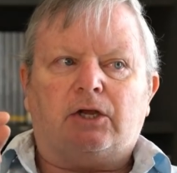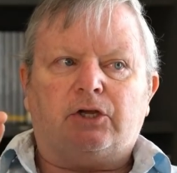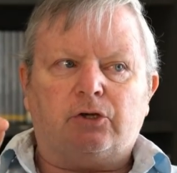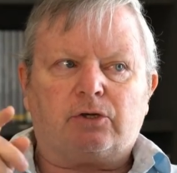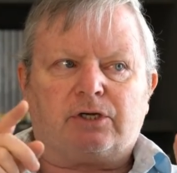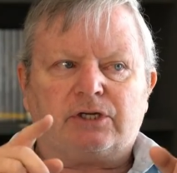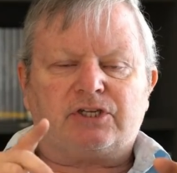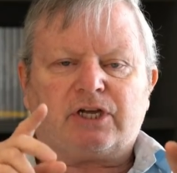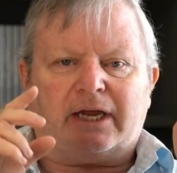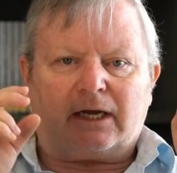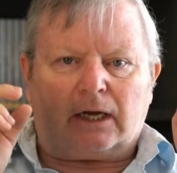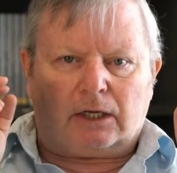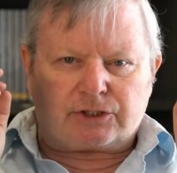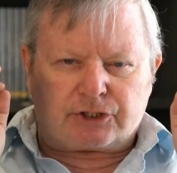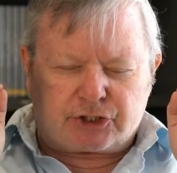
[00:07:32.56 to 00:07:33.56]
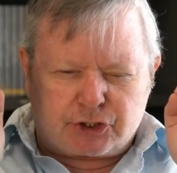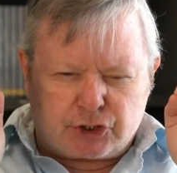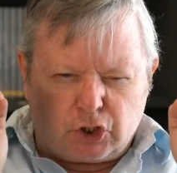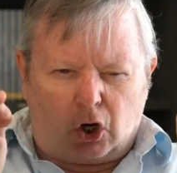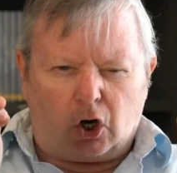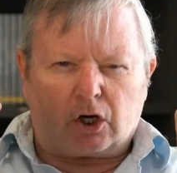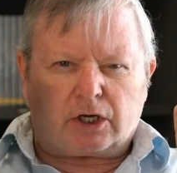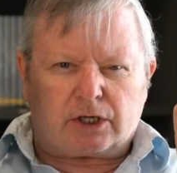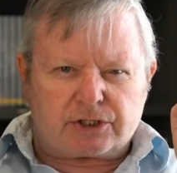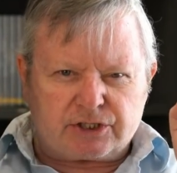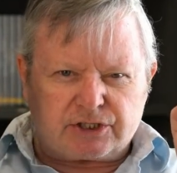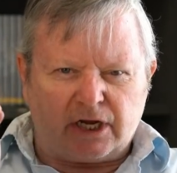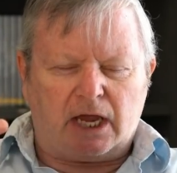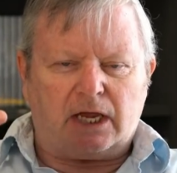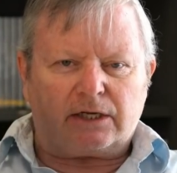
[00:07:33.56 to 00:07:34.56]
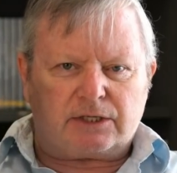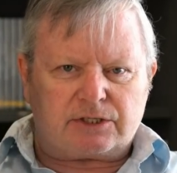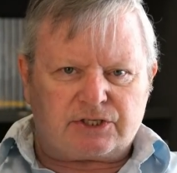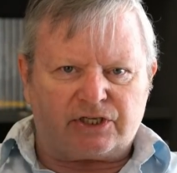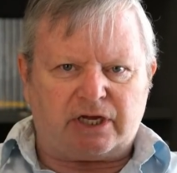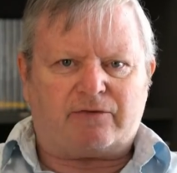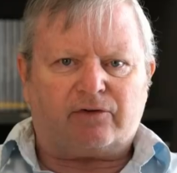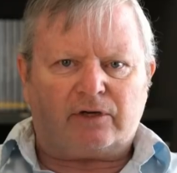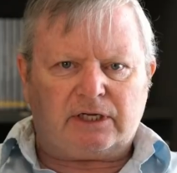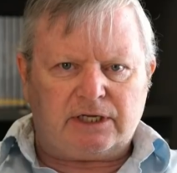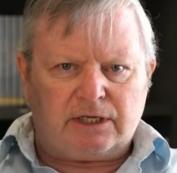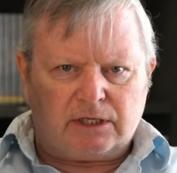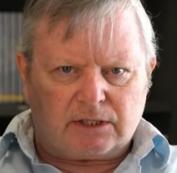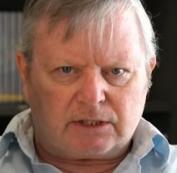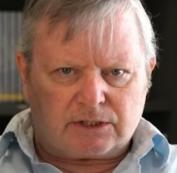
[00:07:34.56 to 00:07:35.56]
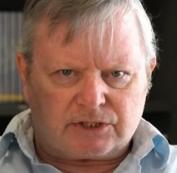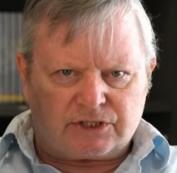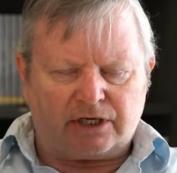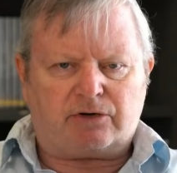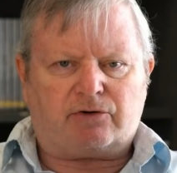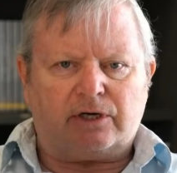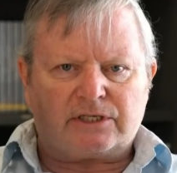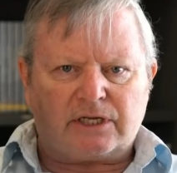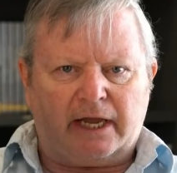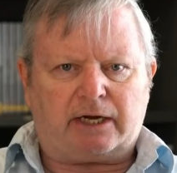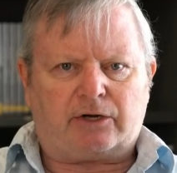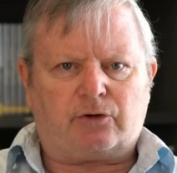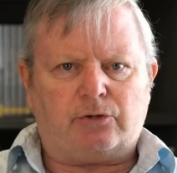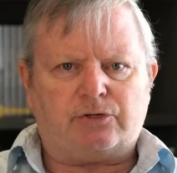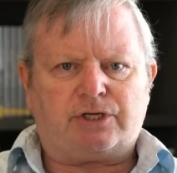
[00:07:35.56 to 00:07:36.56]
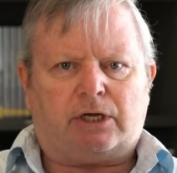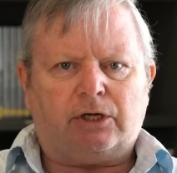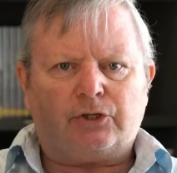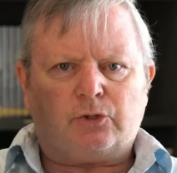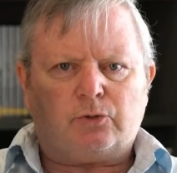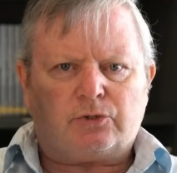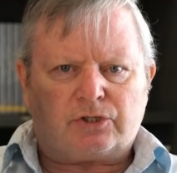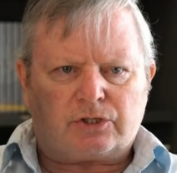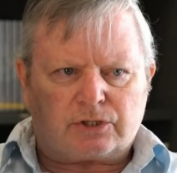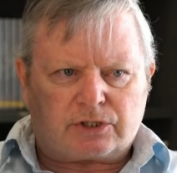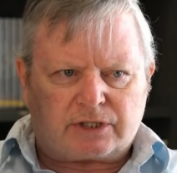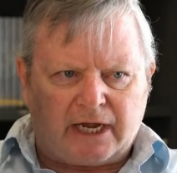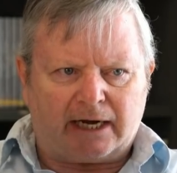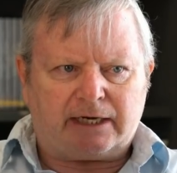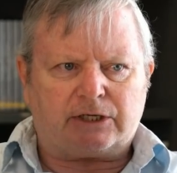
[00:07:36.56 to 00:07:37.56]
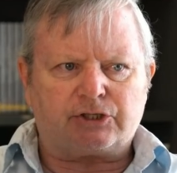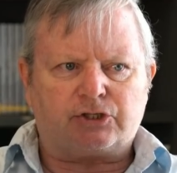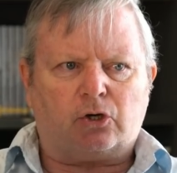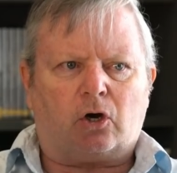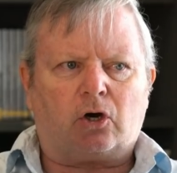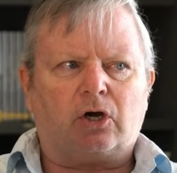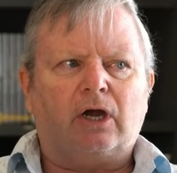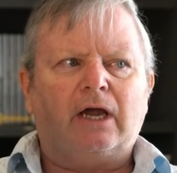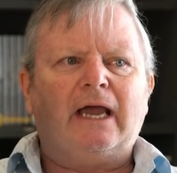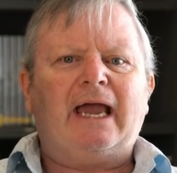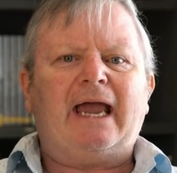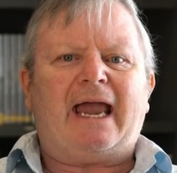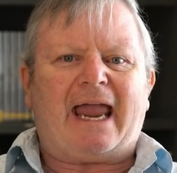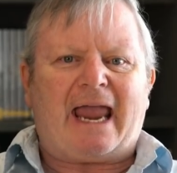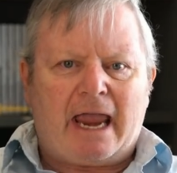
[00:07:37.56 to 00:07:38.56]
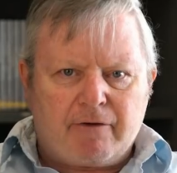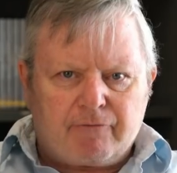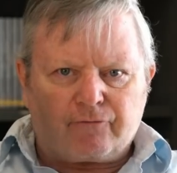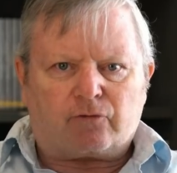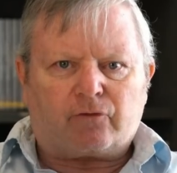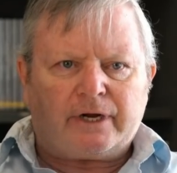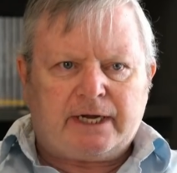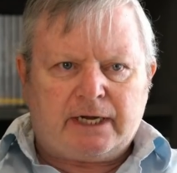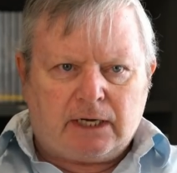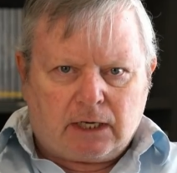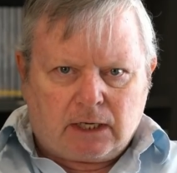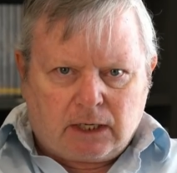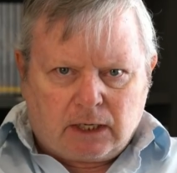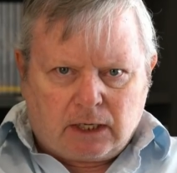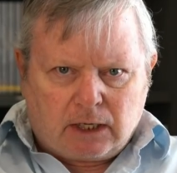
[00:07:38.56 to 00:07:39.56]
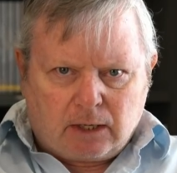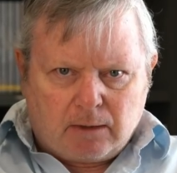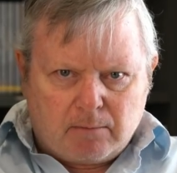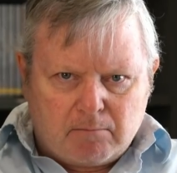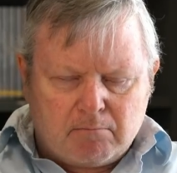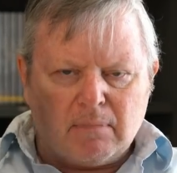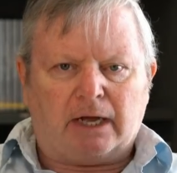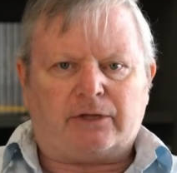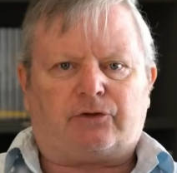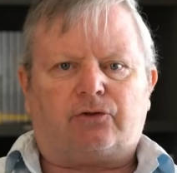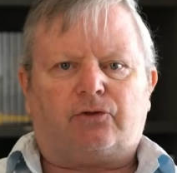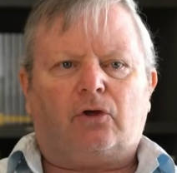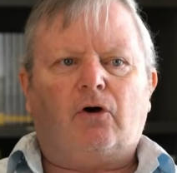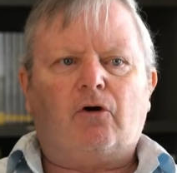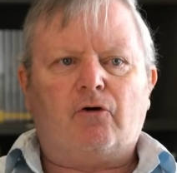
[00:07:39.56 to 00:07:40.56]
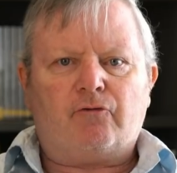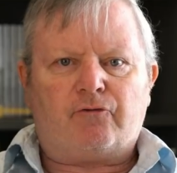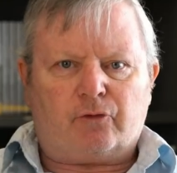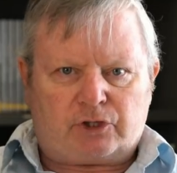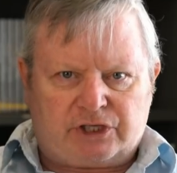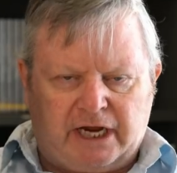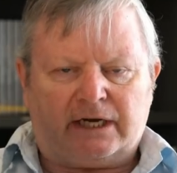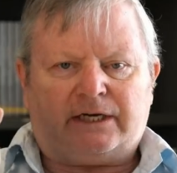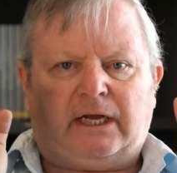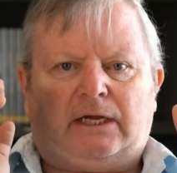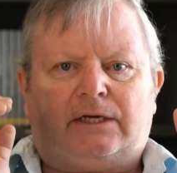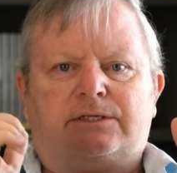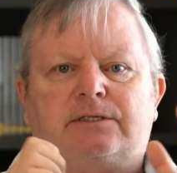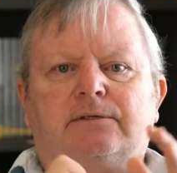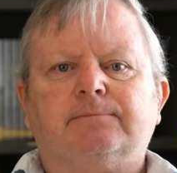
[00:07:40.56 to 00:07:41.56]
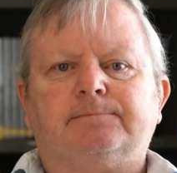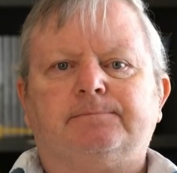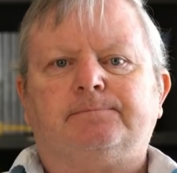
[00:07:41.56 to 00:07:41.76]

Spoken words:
You could take a stock standard 70 series Land Cruiser and do canning stock every month for 10 years.